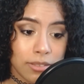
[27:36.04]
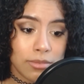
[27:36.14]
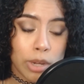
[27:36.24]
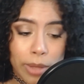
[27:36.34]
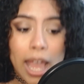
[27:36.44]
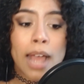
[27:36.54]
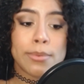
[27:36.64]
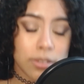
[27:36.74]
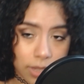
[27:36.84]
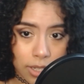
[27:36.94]
we will
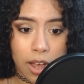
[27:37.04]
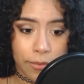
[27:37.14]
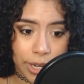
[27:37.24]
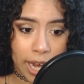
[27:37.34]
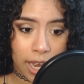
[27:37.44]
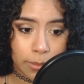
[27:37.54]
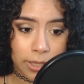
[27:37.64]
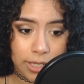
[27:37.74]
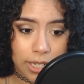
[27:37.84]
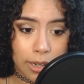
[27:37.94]
absolutely call for
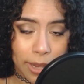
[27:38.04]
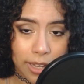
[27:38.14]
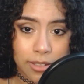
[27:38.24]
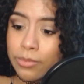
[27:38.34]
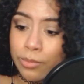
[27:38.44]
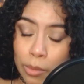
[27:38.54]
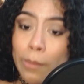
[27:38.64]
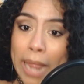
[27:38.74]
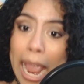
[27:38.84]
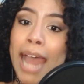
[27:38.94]
accountability and amends. We will
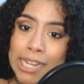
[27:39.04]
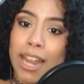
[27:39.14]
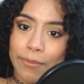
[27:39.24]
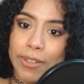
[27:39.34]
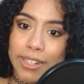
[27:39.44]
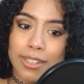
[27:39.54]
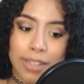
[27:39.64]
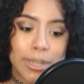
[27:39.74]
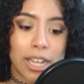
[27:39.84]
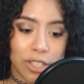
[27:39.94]
be adding Netflix,
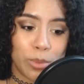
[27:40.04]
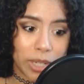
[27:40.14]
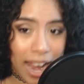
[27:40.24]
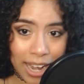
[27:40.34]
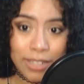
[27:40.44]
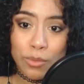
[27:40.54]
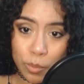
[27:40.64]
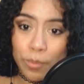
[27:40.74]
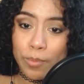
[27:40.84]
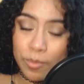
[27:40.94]
let me tell you what. And
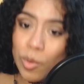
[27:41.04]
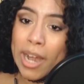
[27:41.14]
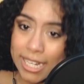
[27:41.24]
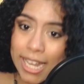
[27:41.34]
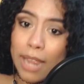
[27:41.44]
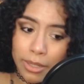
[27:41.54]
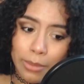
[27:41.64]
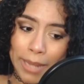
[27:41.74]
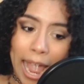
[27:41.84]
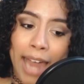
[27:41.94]
when I say we will
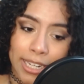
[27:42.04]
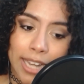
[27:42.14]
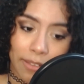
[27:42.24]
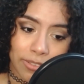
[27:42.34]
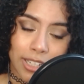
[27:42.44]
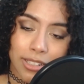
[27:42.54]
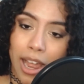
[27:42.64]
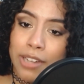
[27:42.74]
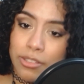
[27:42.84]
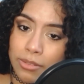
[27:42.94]
be adding Netflix,
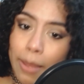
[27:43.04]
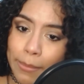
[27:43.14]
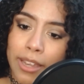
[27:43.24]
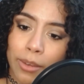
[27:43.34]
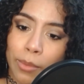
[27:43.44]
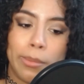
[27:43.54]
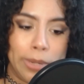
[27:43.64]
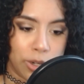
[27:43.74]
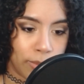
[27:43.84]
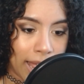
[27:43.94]
I do not mean we will be
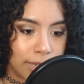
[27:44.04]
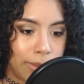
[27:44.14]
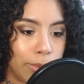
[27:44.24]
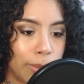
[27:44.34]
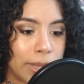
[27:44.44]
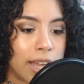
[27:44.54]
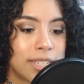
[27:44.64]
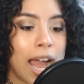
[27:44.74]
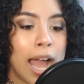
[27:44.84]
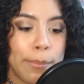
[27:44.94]
harassing people, because
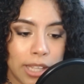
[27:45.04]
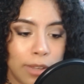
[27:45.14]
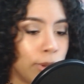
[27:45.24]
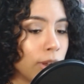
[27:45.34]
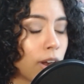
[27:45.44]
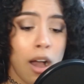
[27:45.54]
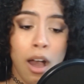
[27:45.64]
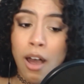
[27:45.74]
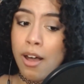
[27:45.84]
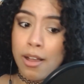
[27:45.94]
I believe we are
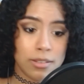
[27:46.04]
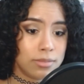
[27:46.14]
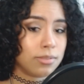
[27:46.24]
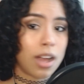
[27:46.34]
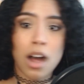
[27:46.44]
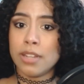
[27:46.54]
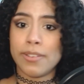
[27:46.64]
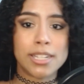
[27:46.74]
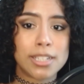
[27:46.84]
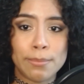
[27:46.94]
all of
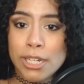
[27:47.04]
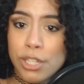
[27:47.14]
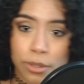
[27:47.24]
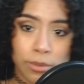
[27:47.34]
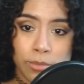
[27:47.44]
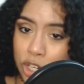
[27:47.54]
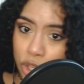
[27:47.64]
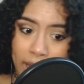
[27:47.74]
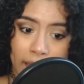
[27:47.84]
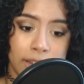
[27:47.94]
us, me too, raise your
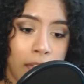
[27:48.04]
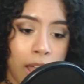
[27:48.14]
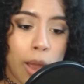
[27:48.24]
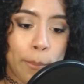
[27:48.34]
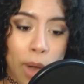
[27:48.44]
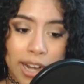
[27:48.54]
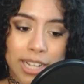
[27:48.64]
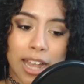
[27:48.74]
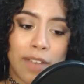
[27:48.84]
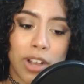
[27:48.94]
hand, products
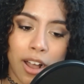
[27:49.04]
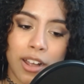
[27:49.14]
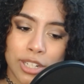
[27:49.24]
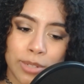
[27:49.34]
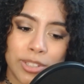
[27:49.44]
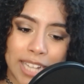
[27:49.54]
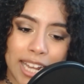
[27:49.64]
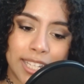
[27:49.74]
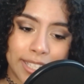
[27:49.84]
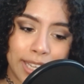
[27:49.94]
of a carceral
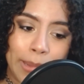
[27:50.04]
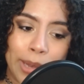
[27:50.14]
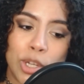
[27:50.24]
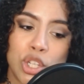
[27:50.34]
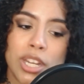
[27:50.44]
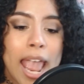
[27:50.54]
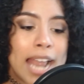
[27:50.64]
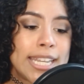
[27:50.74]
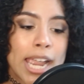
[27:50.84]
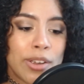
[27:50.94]
state system, and we should
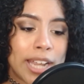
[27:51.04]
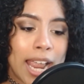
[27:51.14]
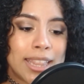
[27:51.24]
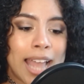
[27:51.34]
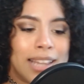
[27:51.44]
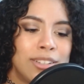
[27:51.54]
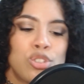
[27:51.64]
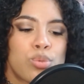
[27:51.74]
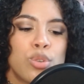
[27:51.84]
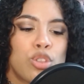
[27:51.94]
interrogate that little
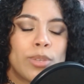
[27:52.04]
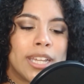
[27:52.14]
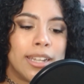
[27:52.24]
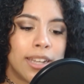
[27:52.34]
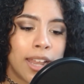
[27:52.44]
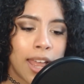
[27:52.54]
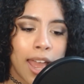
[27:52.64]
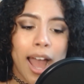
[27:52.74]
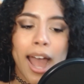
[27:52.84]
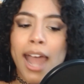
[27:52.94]
truth within.
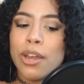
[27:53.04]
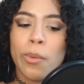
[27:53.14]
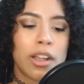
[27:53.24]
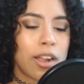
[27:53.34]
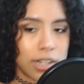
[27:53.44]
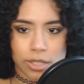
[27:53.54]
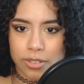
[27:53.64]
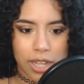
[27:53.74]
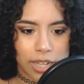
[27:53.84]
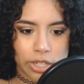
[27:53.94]
I don't want carceral
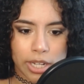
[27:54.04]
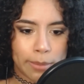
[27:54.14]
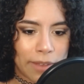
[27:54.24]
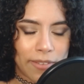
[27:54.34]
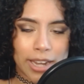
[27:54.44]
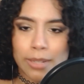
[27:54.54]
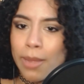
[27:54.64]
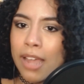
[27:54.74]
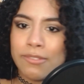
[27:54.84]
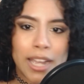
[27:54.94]
logic in my fandom.
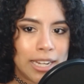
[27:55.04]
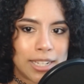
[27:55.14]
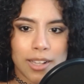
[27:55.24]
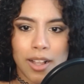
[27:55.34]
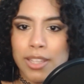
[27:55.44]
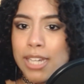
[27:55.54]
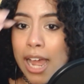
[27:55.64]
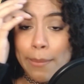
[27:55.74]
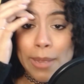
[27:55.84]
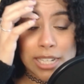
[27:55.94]
I fight against it all the
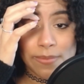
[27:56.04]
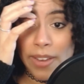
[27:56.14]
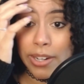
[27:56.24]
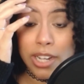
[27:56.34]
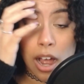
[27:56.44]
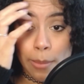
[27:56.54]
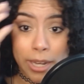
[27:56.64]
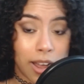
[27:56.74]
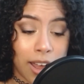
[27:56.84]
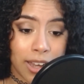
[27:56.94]
time. It's very common
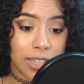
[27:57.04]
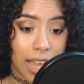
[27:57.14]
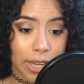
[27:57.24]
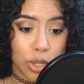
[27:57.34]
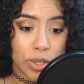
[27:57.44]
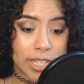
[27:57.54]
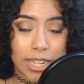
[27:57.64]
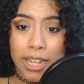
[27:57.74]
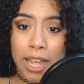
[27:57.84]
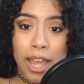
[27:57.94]
online to
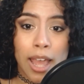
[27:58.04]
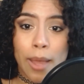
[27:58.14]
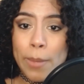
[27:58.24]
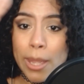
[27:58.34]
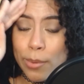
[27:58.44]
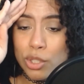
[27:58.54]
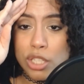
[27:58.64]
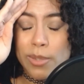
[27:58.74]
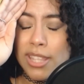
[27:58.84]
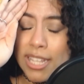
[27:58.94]
see people
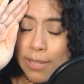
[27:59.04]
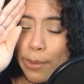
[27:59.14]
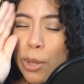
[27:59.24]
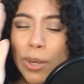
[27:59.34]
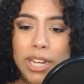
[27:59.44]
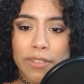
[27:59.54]
just with this punitive